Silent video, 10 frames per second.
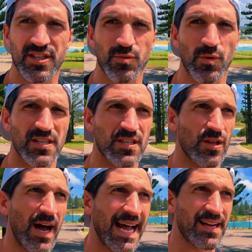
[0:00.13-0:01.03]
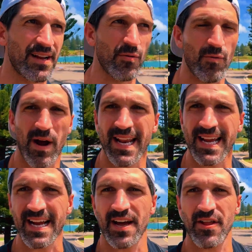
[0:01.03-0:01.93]
is what it's like
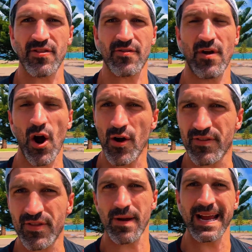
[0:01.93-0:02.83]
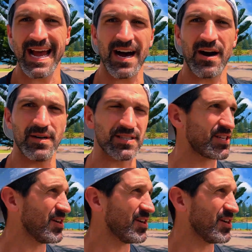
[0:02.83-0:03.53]
running over 3 hours